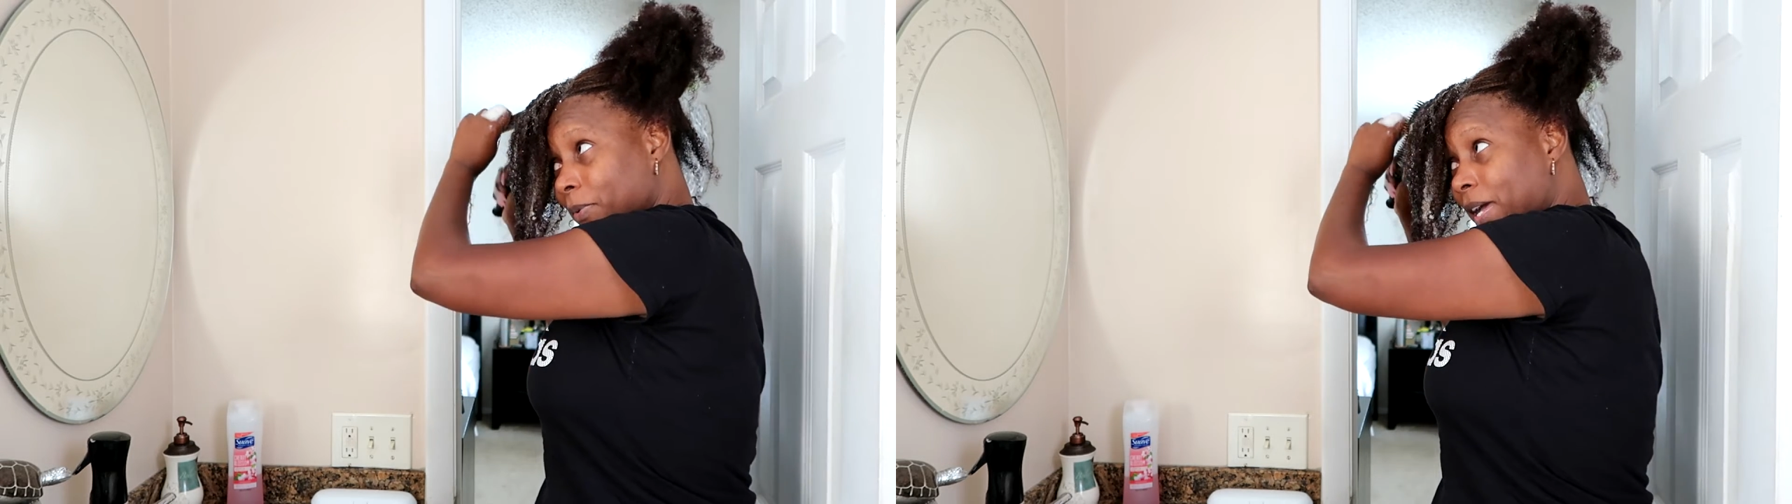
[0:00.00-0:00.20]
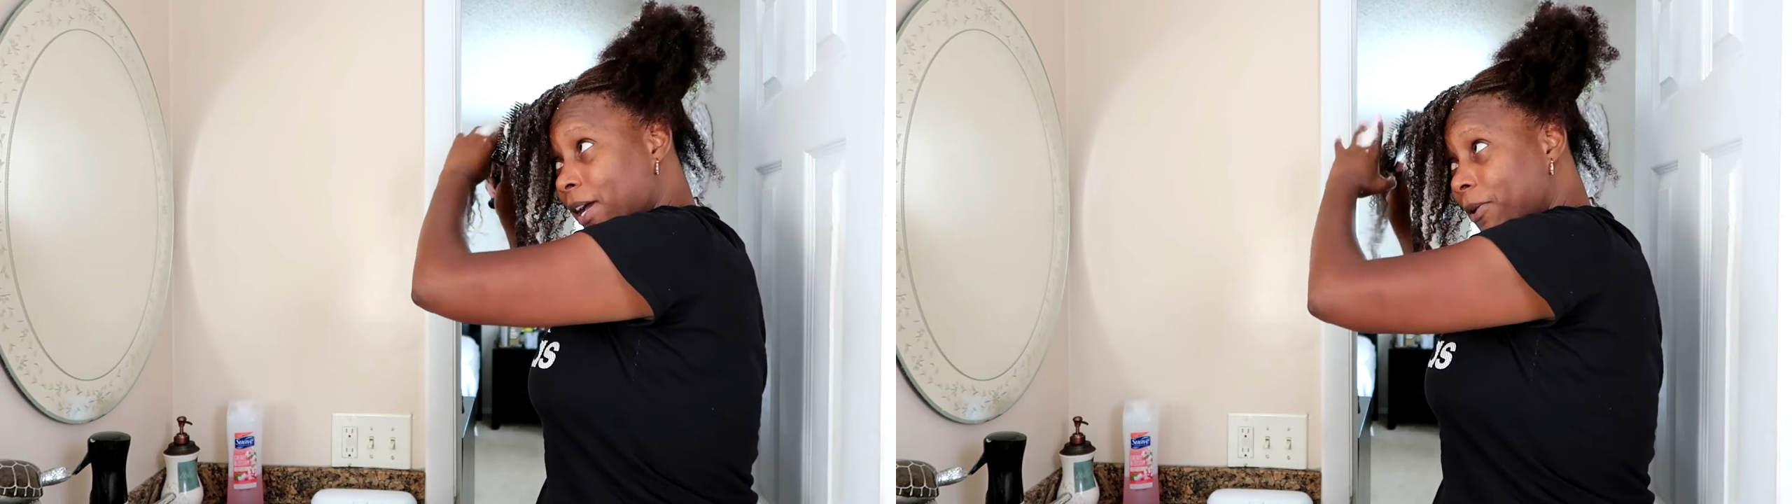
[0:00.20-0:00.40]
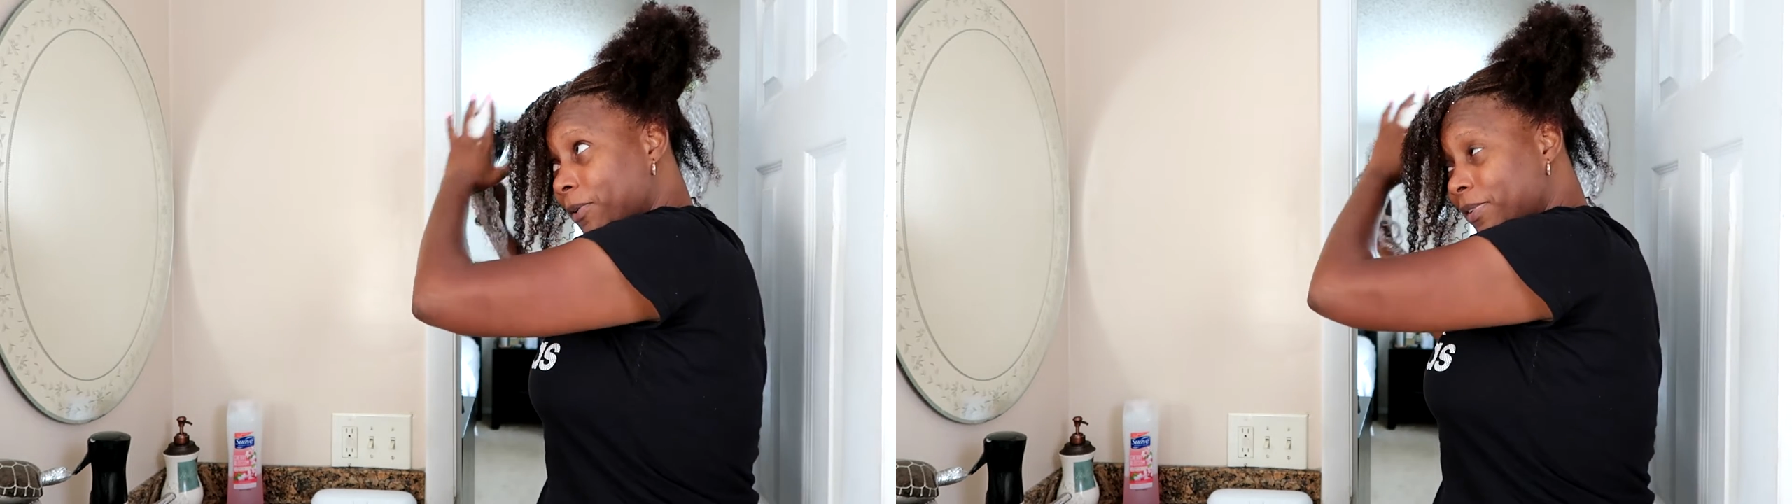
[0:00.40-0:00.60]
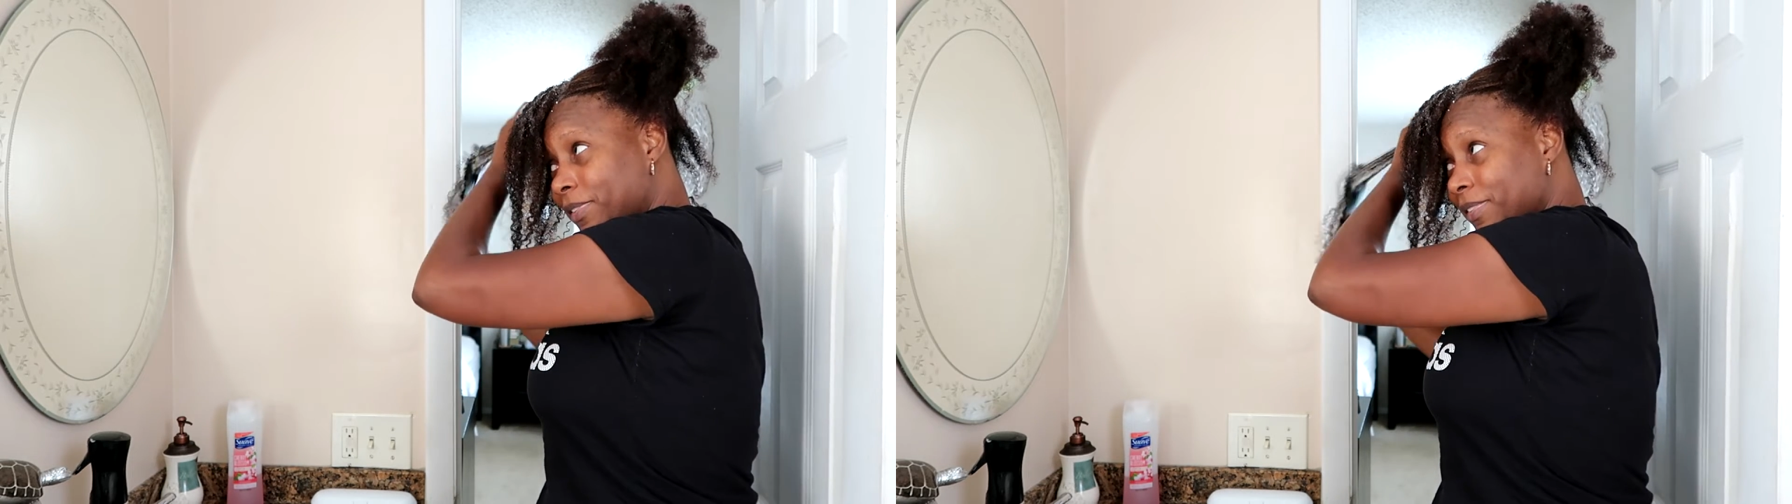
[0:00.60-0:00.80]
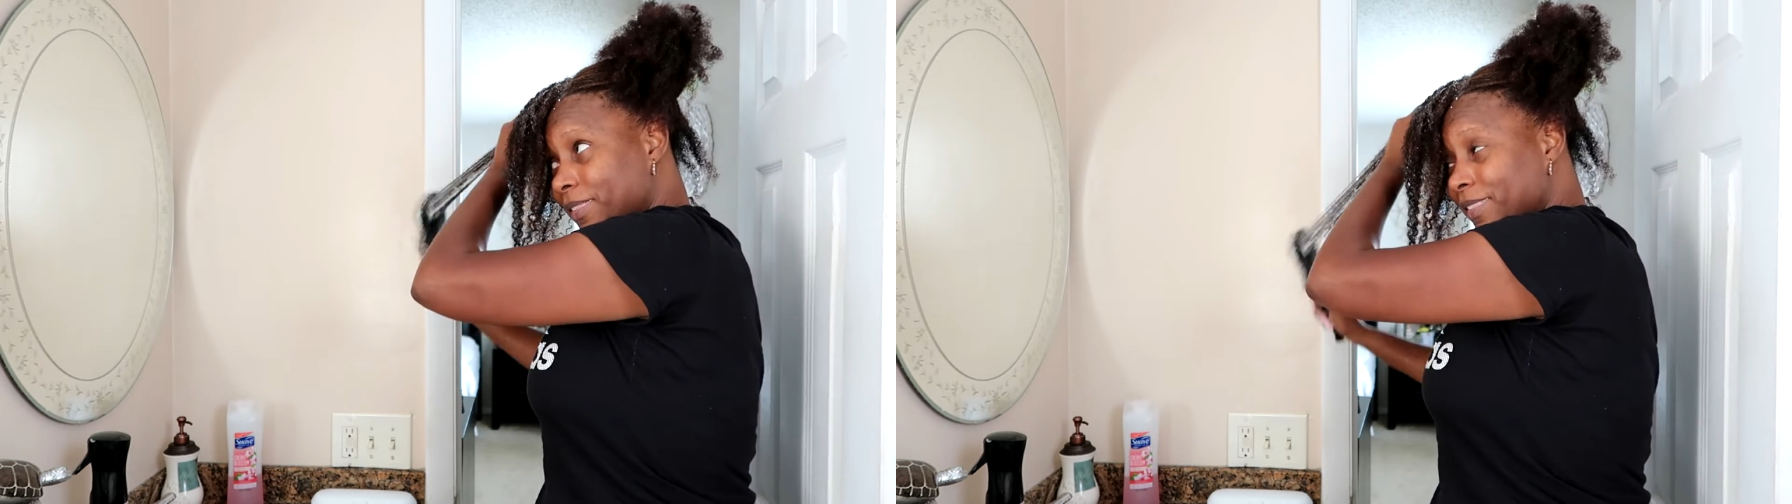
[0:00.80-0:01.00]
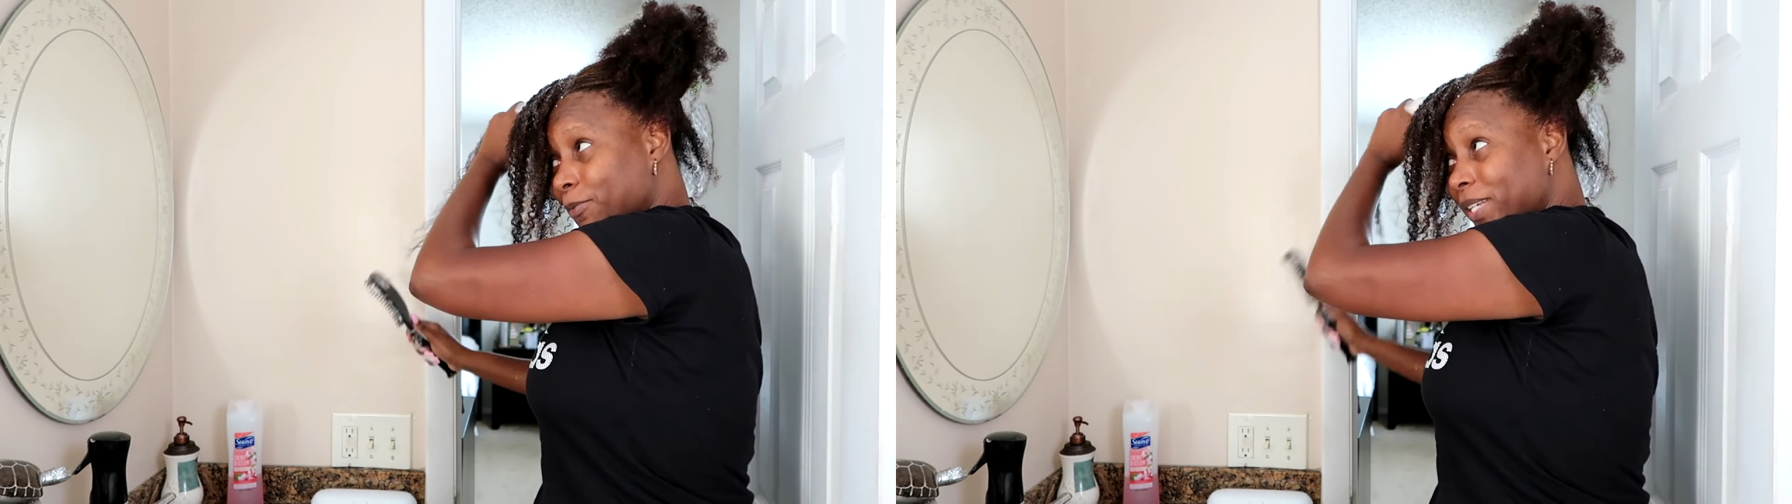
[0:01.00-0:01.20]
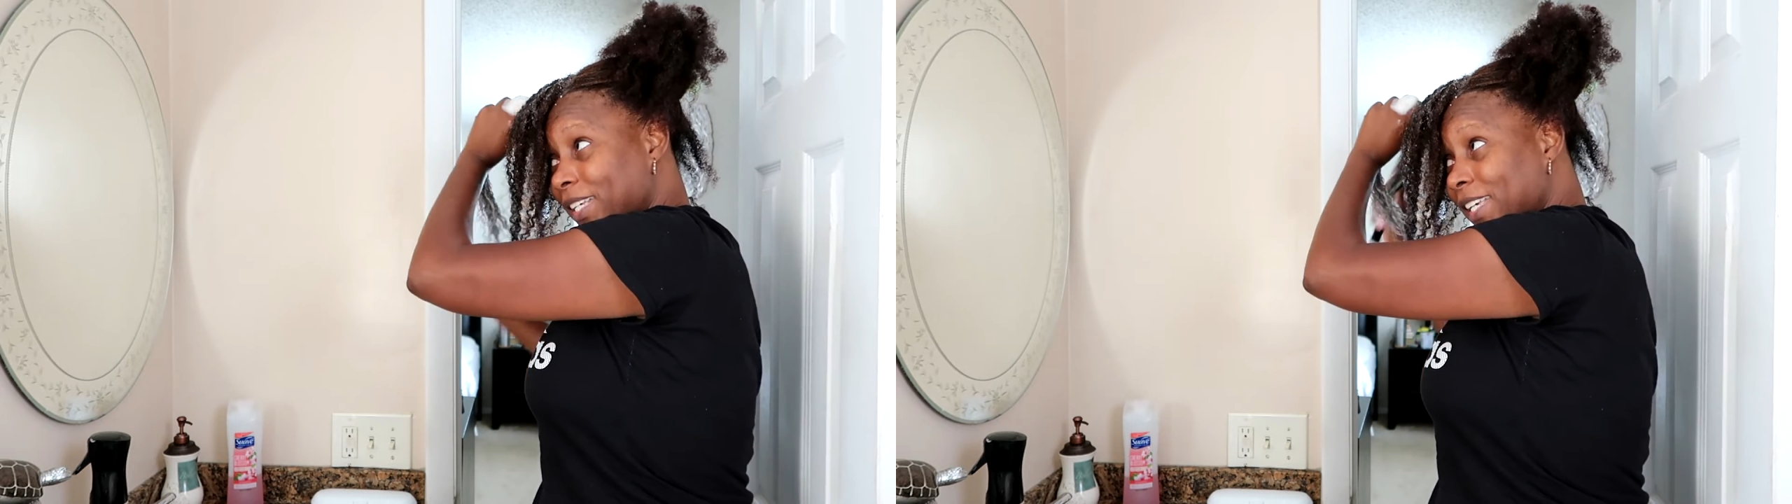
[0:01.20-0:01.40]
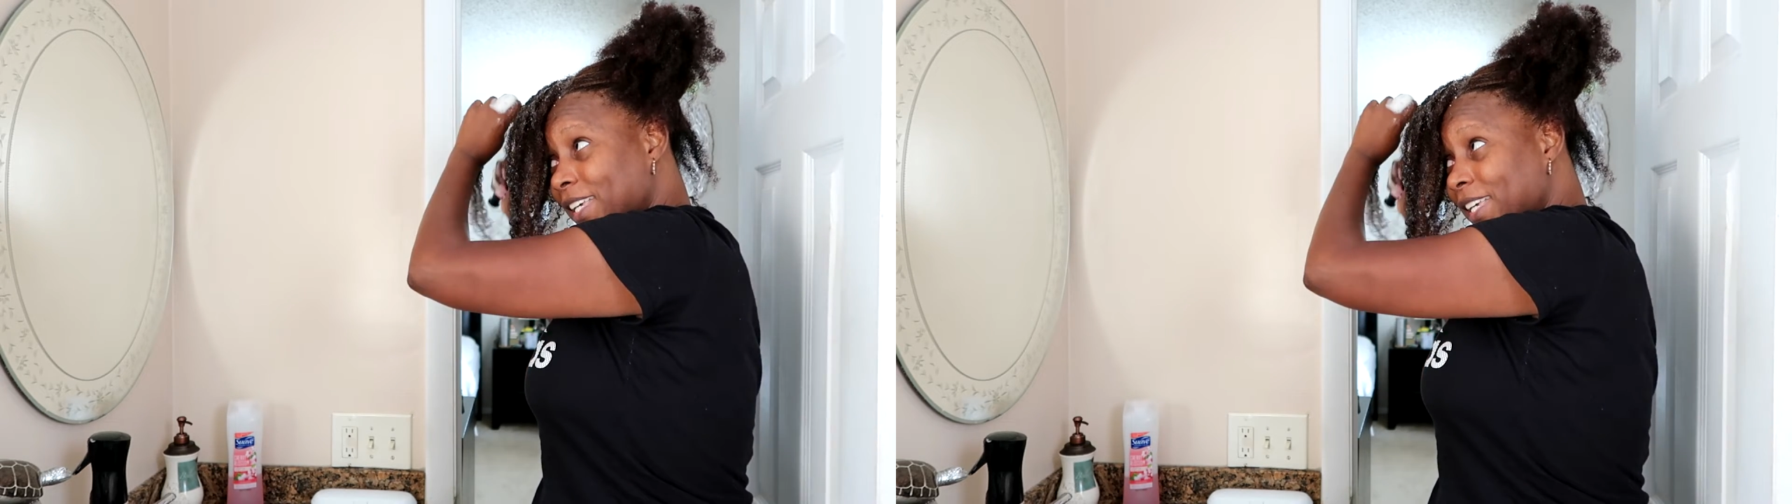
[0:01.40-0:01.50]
Wow, with